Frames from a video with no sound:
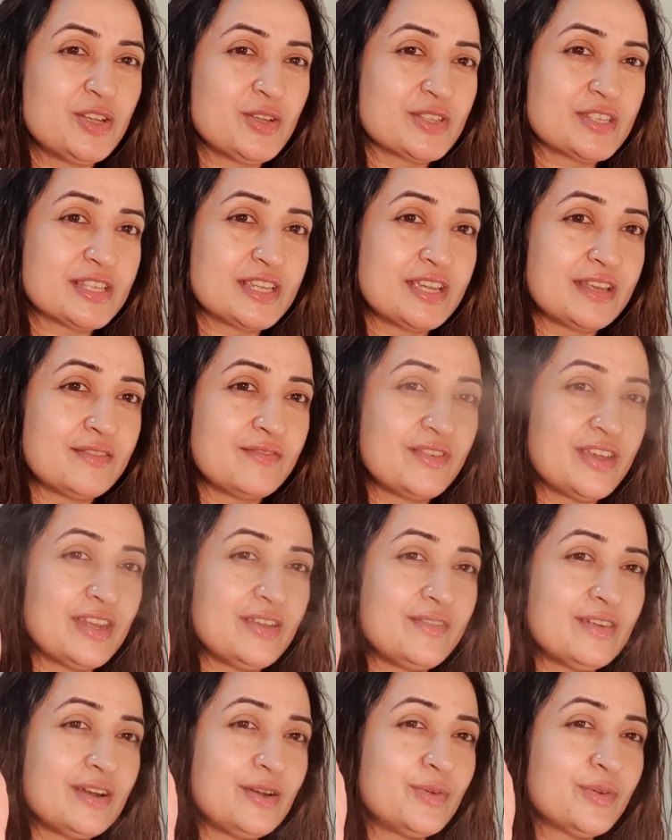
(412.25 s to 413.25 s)
your skin very
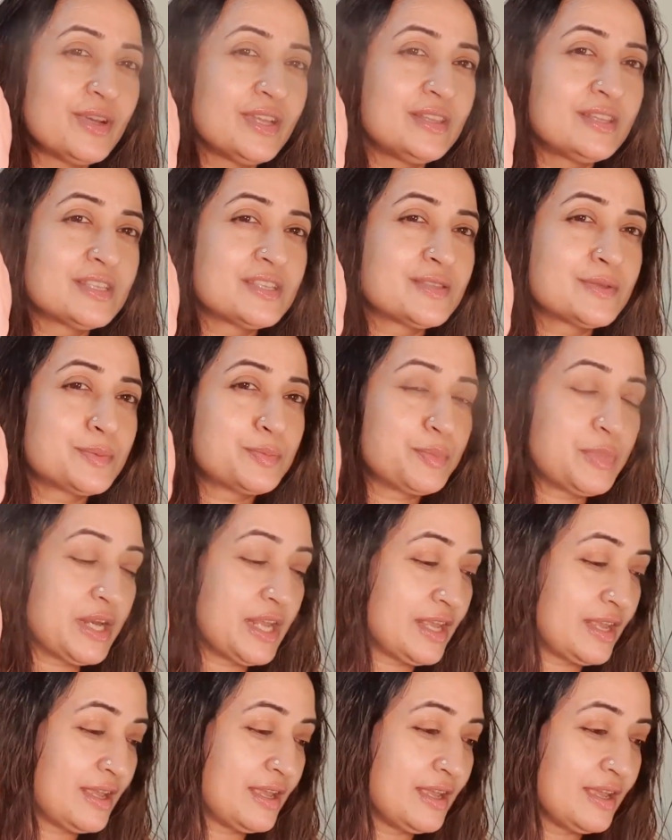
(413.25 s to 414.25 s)
well. Look at the
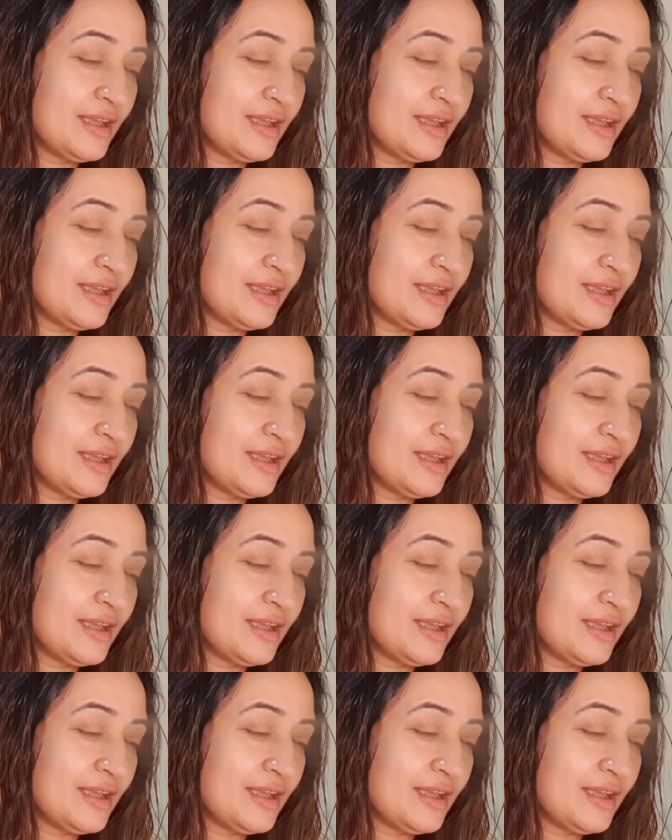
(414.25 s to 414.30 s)
spray.